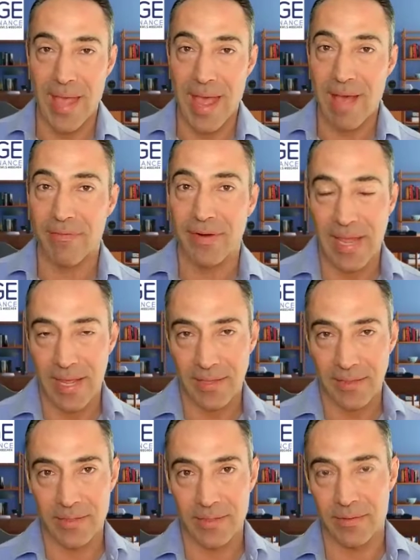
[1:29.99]
haven't
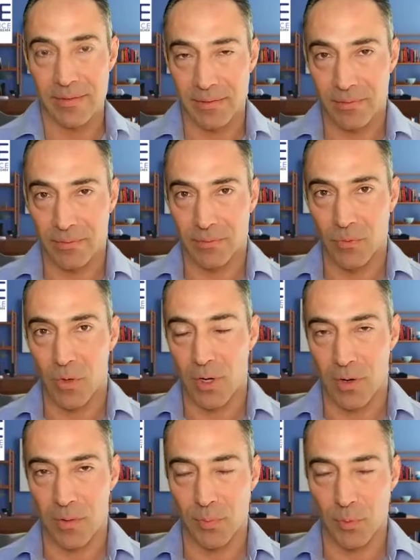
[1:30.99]
had the
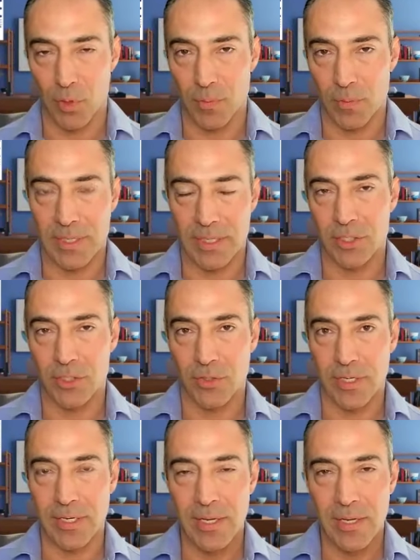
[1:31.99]
worker employment
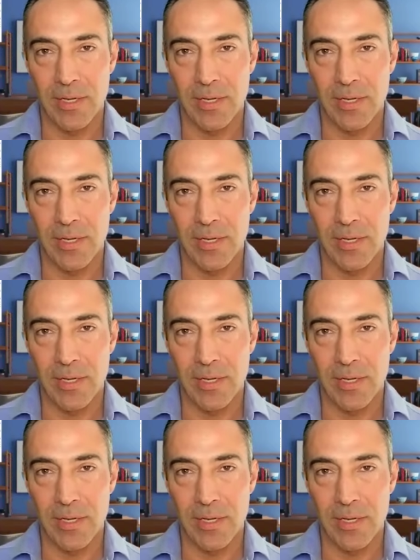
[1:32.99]
history,